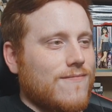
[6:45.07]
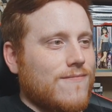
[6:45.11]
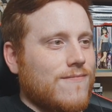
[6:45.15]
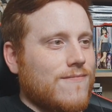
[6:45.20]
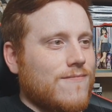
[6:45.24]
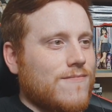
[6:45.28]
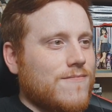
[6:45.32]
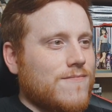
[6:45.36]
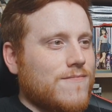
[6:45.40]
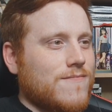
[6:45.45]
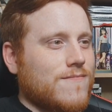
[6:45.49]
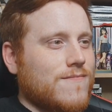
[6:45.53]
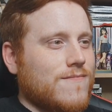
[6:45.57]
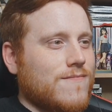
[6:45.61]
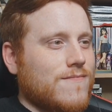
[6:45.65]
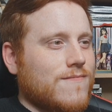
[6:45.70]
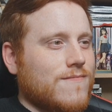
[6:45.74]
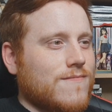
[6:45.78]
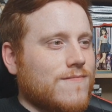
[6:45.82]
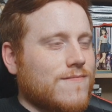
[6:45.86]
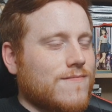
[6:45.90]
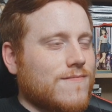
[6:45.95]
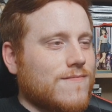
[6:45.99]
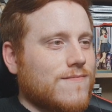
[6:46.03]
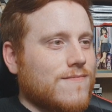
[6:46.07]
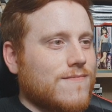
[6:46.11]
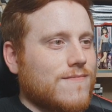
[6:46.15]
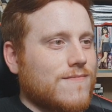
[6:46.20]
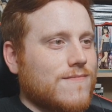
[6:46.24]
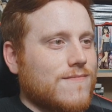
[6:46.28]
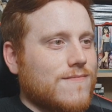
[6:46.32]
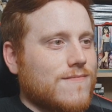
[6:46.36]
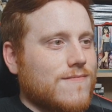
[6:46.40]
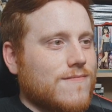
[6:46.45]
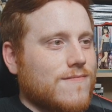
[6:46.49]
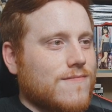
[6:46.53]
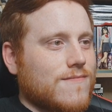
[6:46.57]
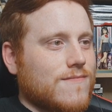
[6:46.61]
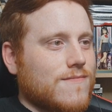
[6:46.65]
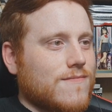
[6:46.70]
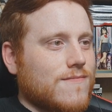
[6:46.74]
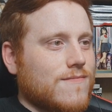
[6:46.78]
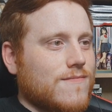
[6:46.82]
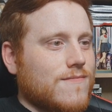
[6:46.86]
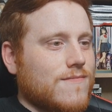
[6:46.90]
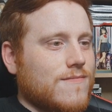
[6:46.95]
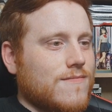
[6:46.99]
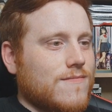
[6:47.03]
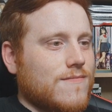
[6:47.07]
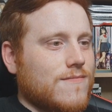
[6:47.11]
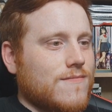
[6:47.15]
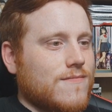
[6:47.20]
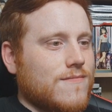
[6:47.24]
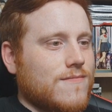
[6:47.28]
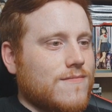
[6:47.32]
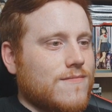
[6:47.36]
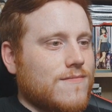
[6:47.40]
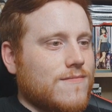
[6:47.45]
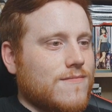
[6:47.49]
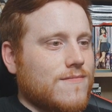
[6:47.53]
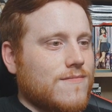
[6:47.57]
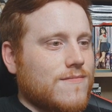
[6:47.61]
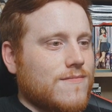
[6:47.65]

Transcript: No one is speaking in this clip.